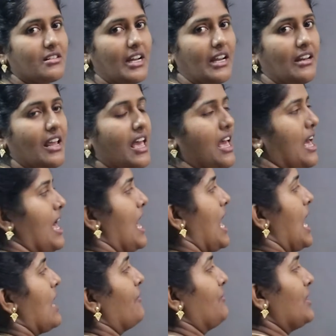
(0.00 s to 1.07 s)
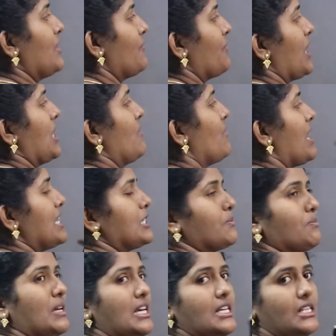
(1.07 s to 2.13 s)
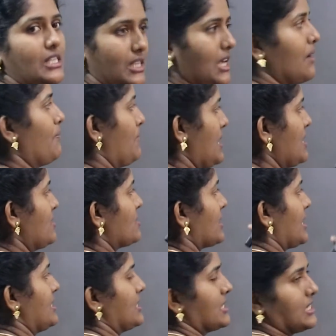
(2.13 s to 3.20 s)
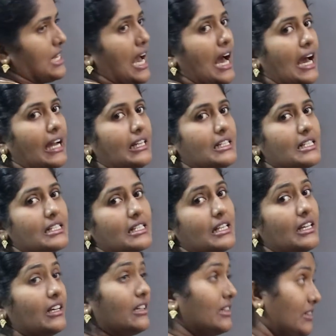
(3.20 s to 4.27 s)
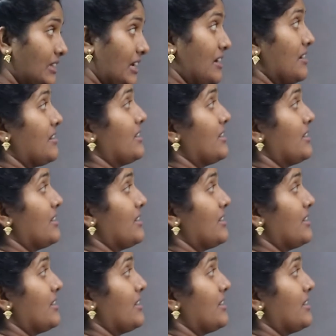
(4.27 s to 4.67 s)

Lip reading: train. After 5 hours, the B train starts, then